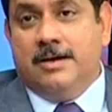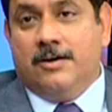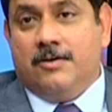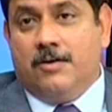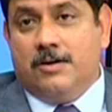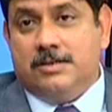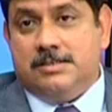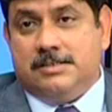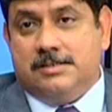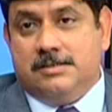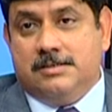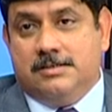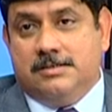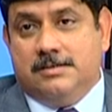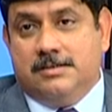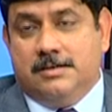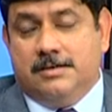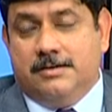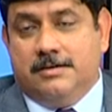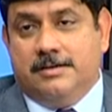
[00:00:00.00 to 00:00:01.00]
cost
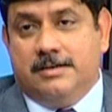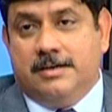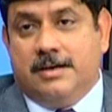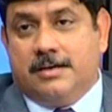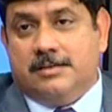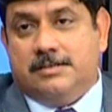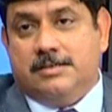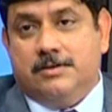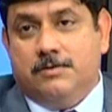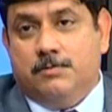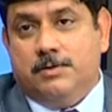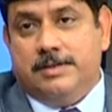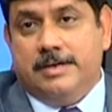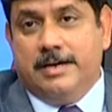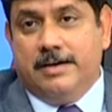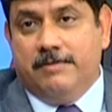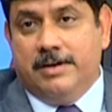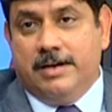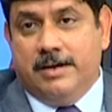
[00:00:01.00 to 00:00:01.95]
reduction over there.